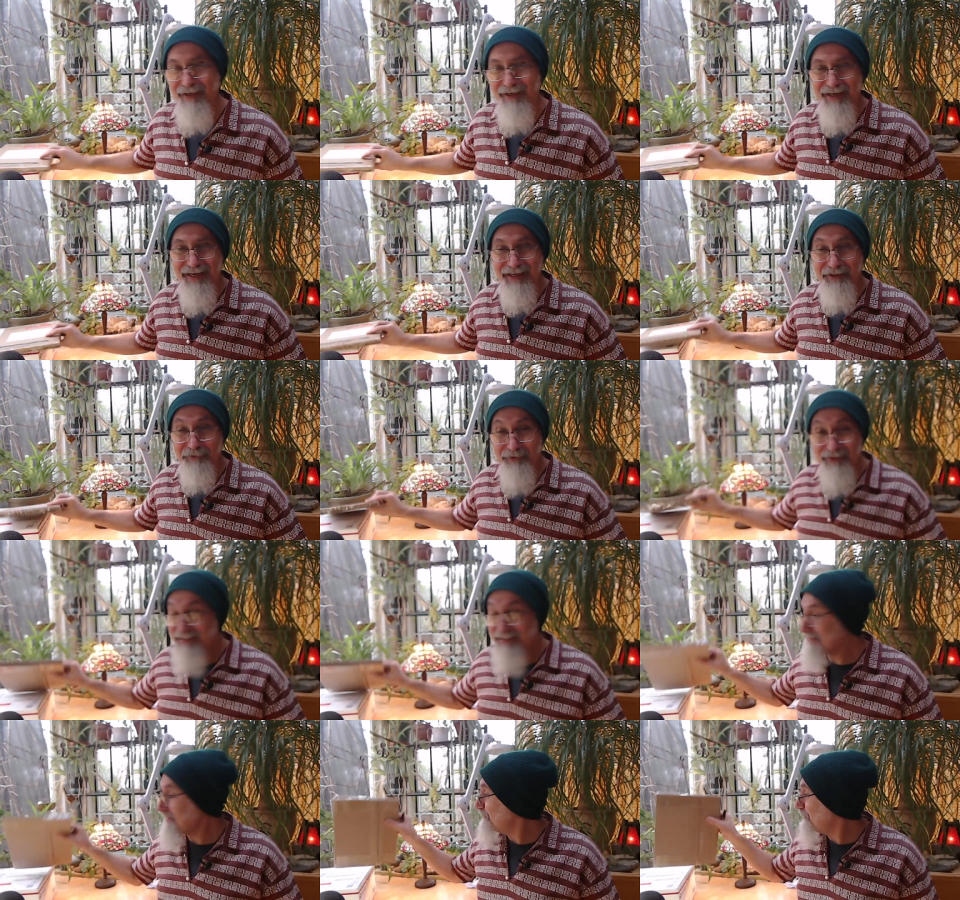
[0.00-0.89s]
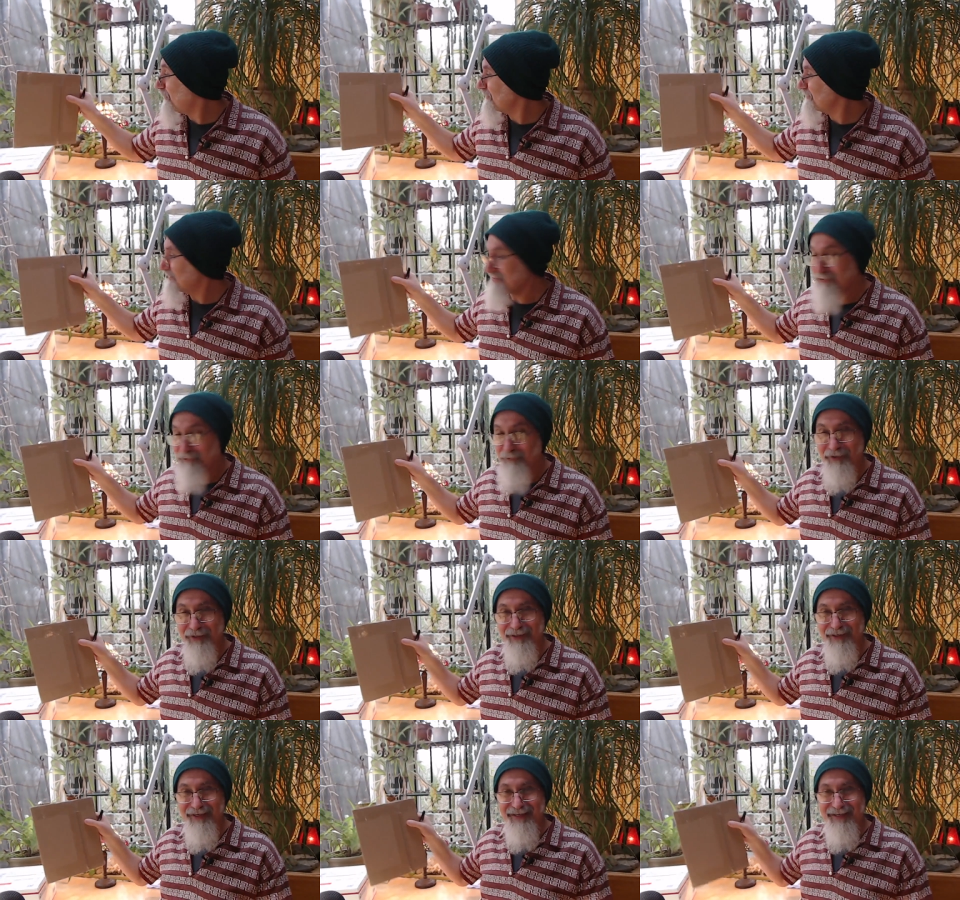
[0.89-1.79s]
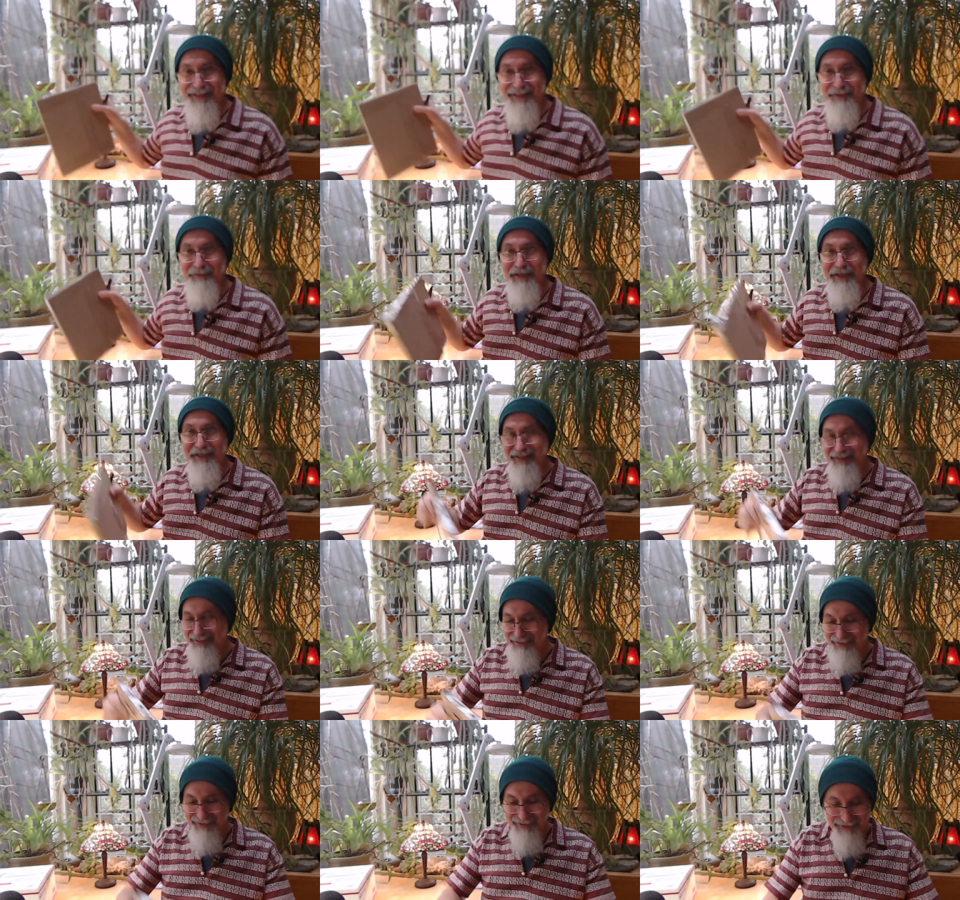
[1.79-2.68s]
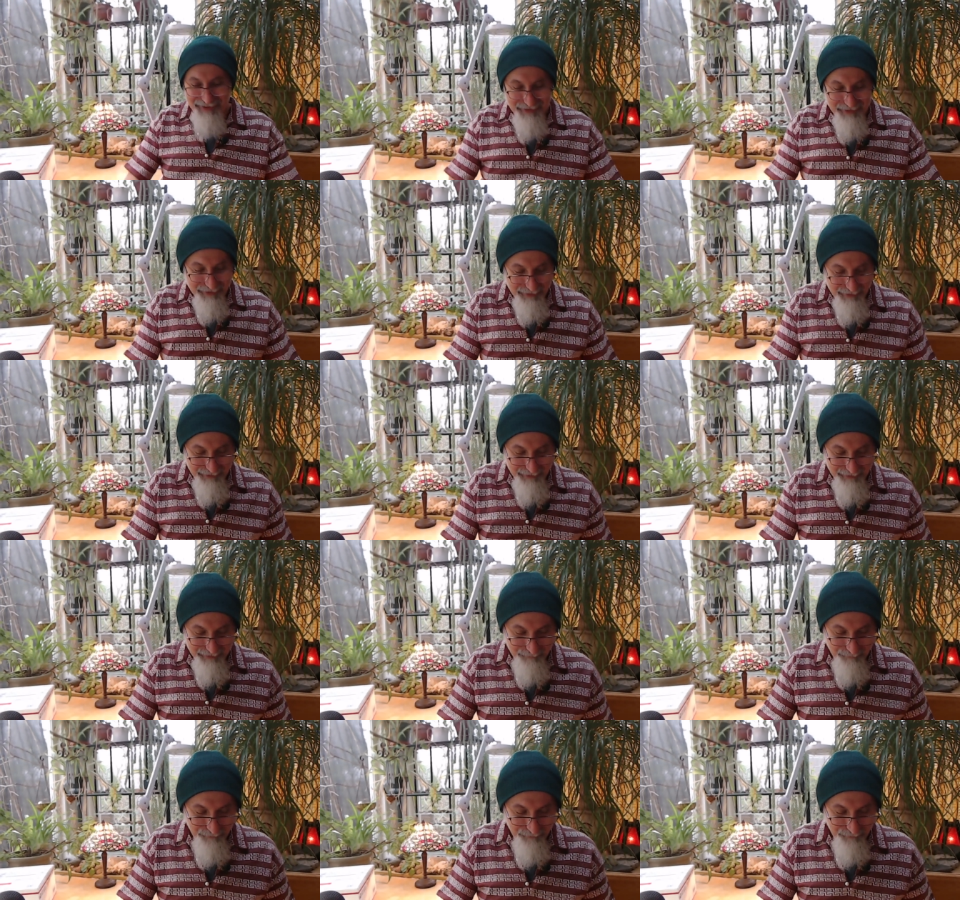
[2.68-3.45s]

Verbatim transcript: and the reason I bought this one is because, um,